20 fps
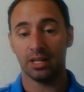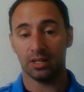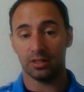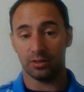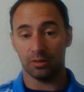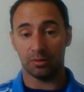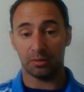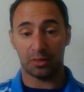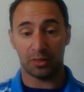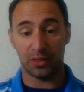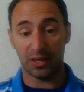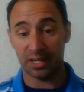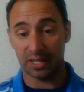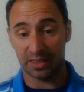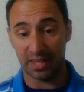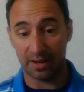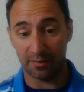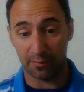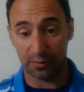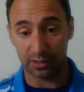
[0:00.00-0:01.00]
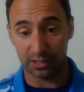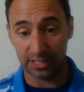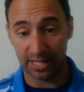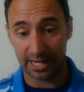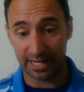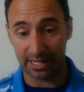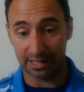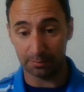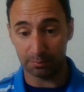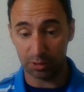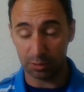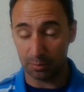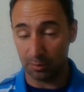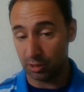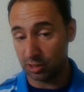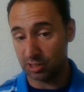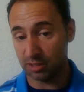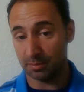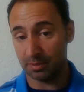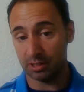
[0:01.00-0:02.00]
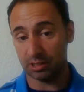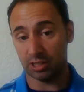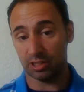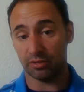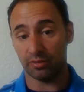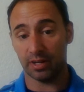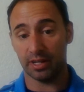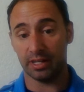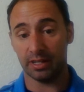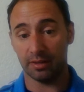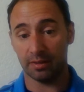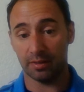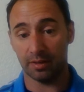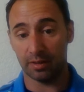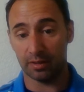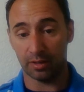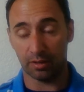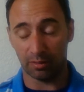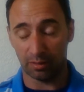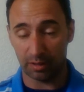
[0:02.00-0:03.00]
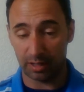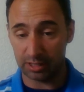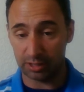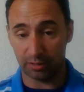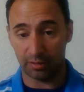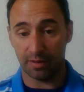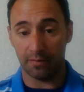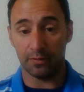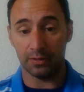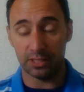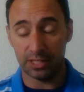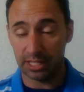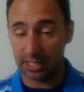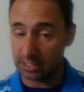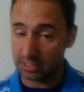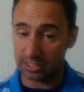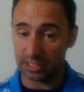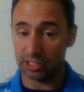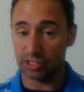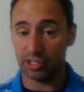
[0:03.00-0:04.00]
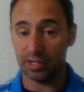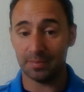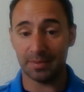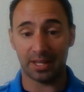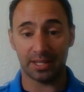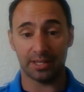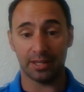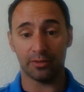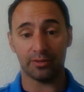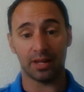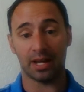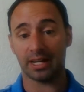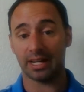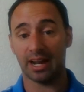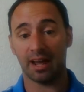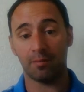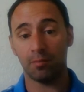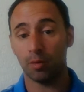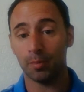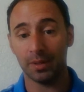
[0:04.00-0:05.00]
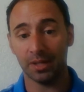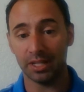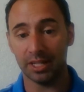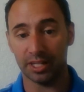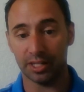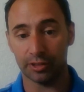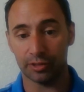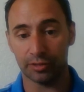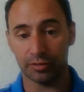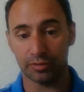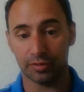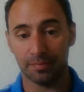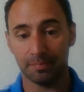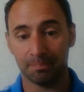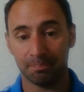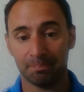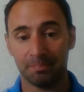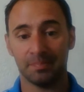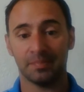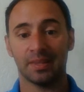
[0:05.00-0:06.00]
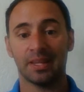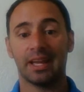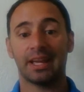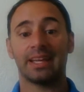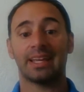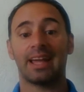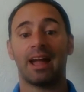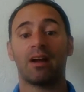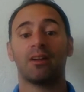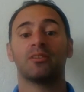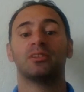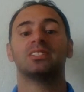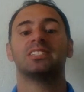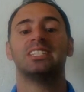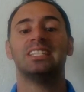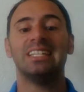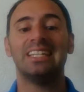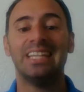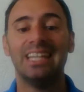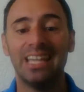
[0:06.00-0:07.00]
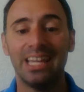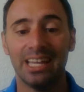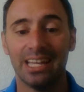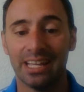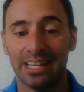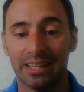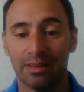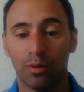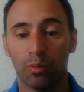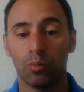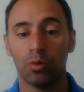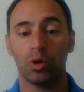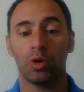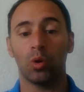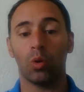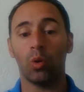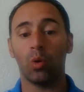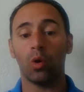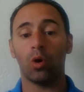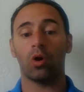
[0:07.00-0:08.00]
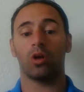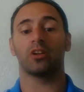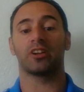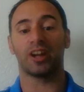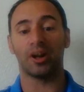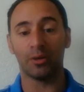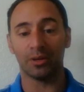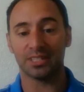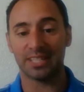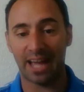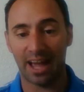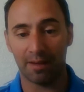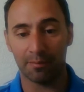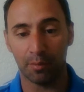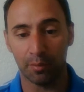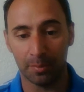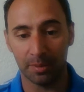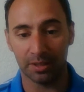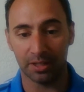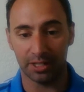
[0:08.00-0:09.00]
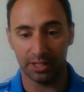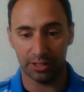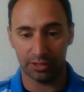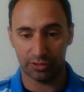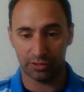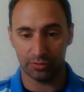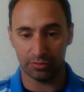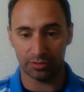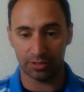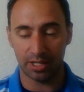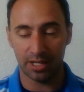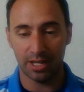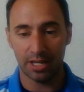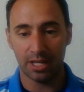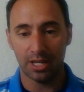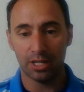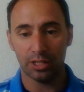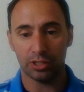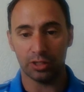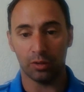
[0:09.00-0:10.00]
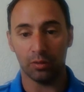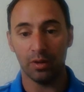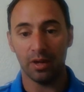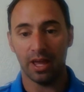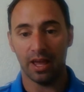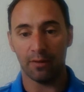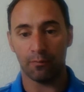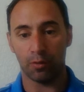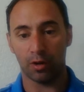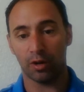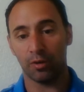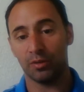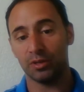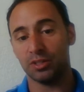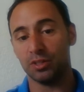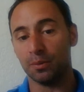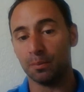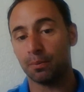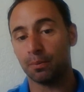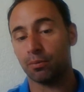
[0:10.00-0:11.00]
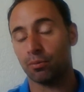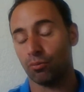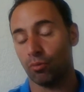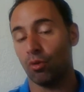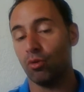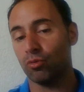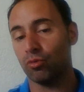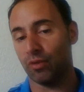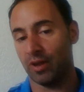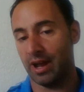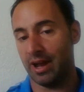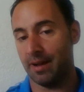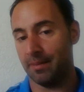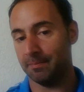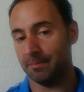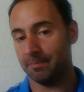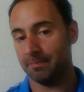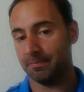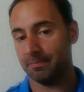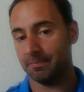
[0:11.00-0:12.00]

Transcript: don't think that for a second, just because somebody has a great physique, is in the gym, that they're not going to have mobility issues. Guarantee we all are going to have mobility issues. So if we're going to program